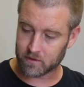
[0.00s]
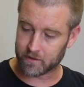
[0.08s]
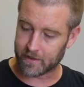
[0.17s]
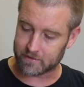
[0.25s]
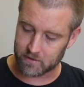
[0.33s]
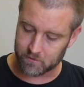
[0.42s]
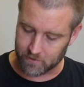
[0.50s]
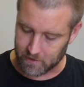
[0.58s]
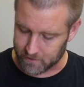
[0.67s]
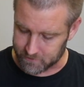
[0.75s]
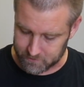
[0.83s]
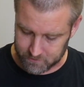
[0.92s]
connect the
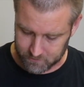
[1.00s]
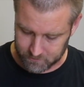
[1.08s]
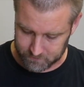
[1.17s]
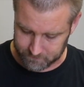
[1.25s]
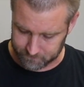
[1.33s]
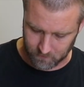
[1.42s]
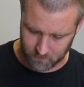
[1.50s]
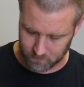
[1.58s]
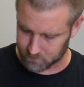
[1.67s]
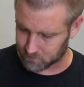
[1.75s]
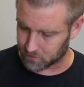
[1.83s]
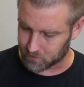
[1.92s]
device
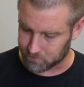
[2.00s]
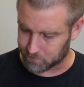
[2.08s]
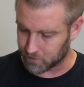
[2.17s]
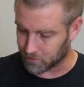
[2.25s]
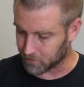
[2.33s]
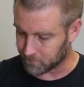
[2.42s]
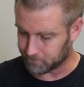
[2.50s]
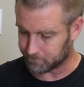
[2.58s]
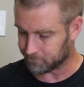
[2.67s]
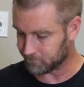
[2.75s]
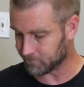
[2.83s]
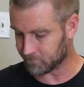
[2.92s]
to your computer,
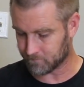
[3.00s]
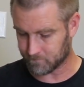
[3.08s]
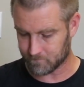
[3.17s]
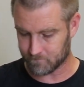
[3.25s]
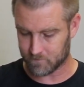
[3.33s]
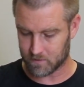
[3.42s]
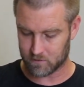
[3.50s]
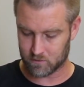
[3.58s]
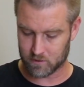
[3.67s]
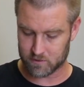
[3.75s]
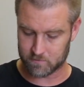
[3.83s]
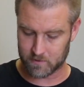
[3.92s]
the
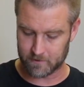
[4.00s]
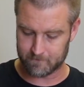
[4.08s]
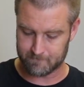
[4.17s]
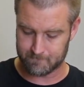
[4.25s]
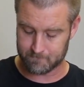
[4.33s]
USB.